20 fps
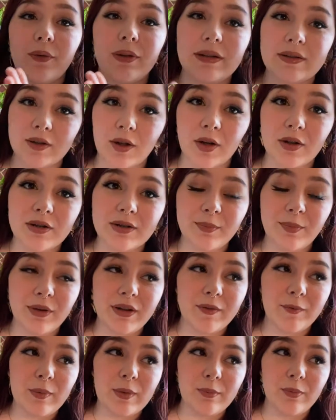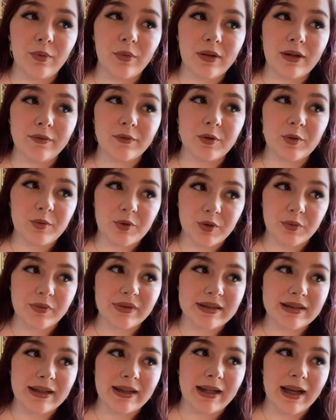it's hard to believe people whenever you don't
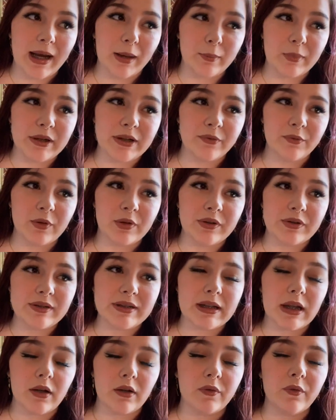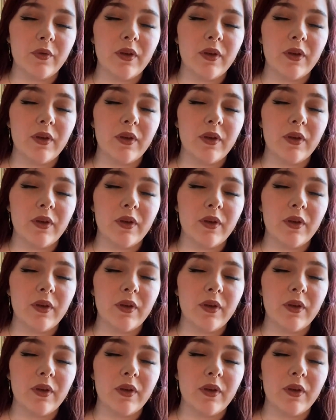see it happening for yourself.